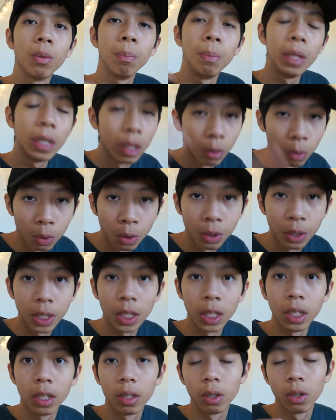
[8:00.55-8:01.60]
be a
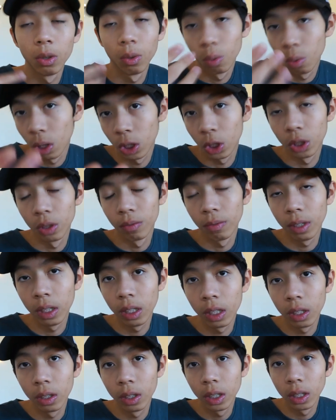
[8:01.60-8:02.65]
routine to watch your
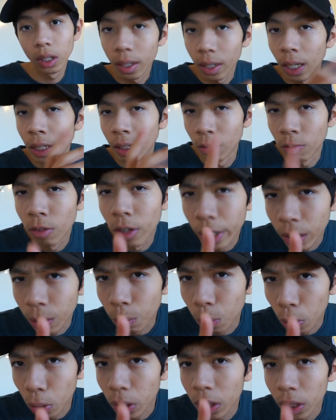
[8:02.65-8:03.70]
videos that's very
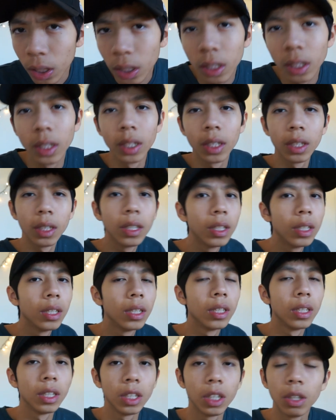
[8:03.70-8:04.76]
important
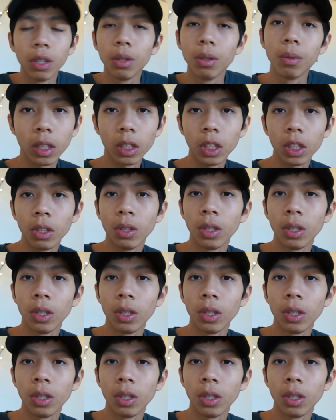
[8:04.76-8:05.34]
so so